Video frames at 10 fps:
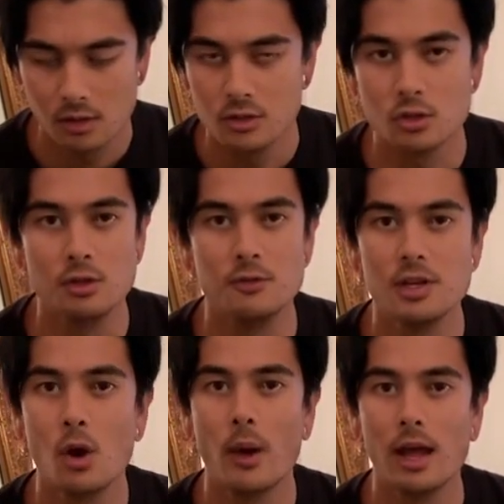shoot a
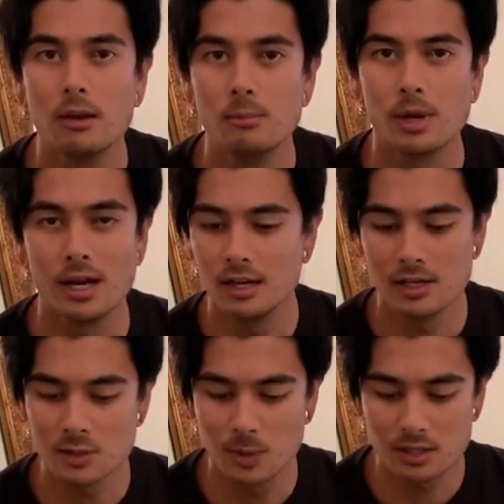video at, but I didn't
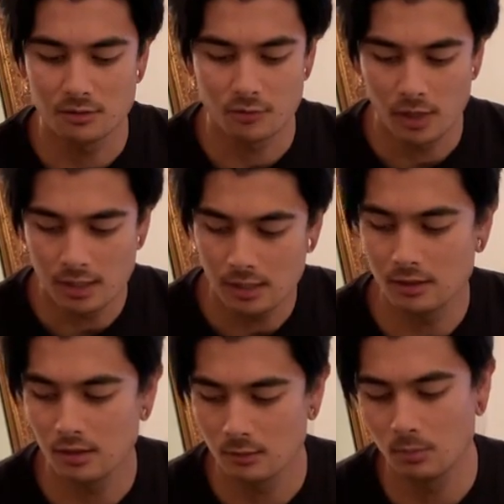expect to find anything,